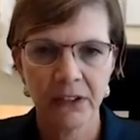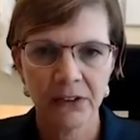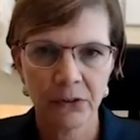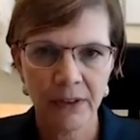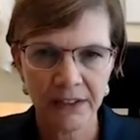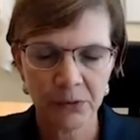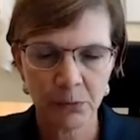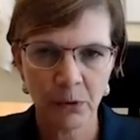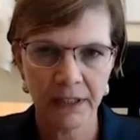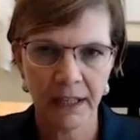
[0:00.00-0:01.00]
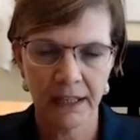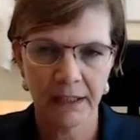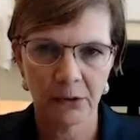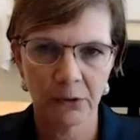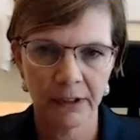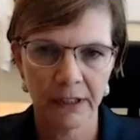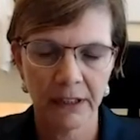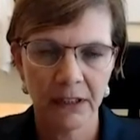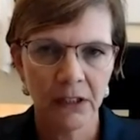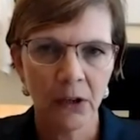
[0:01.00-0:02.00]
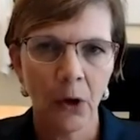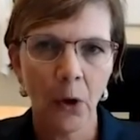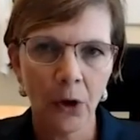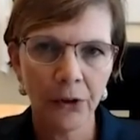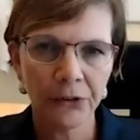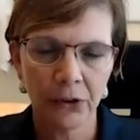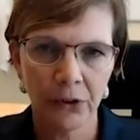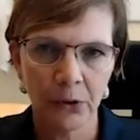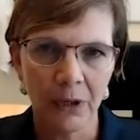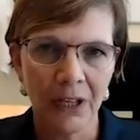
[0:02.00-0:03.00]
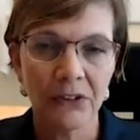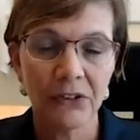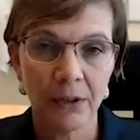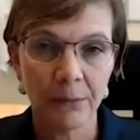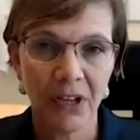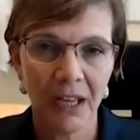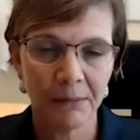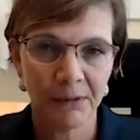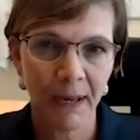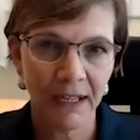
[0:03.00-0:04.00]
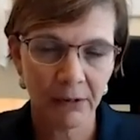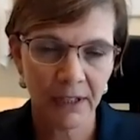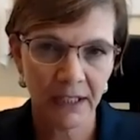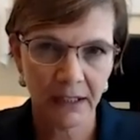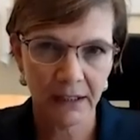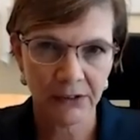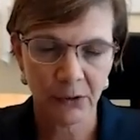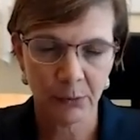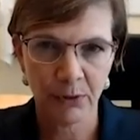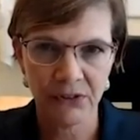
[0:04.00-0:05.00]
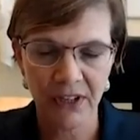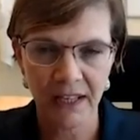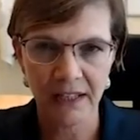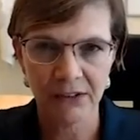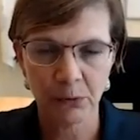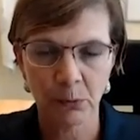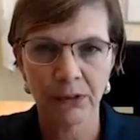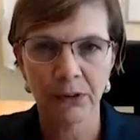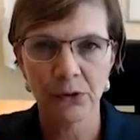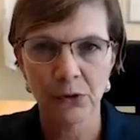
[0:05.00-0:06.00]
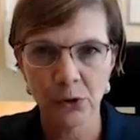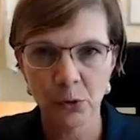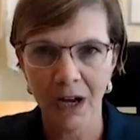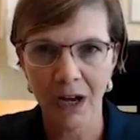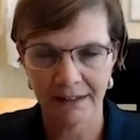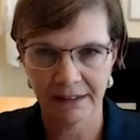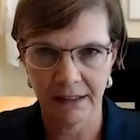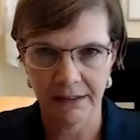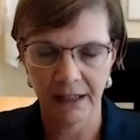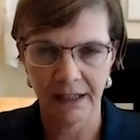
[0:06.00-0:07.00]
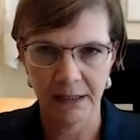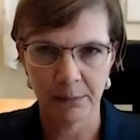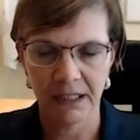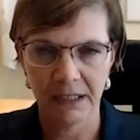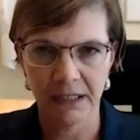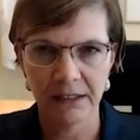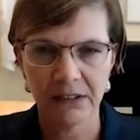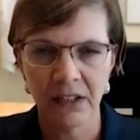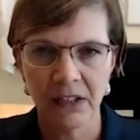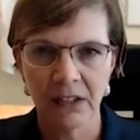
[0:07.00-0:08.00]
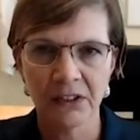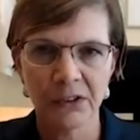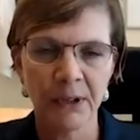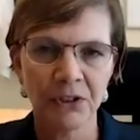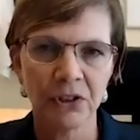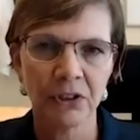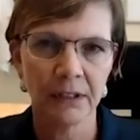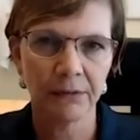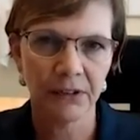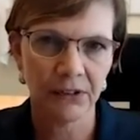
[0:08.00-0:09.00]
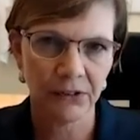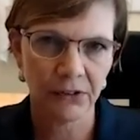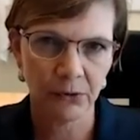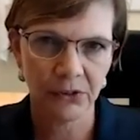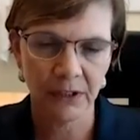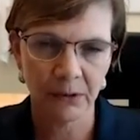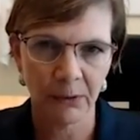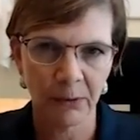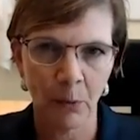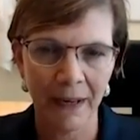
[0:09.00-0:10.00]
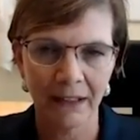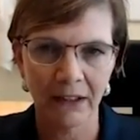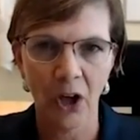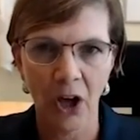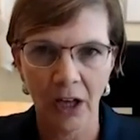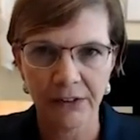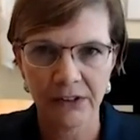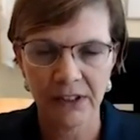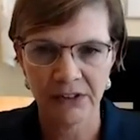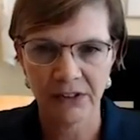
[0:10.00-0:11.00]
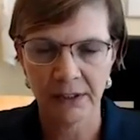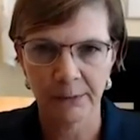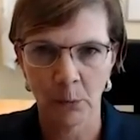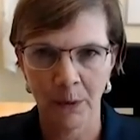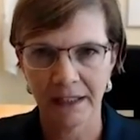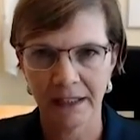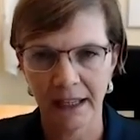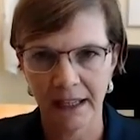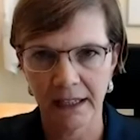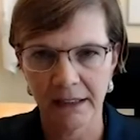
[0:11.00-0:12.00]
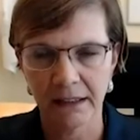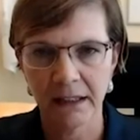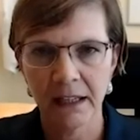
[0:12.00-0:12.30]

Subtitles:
So that's one category. Also, sometimes pancreatic cancer presents with new onset diabetes, especially if it's associated with weight loss instead of weight gain.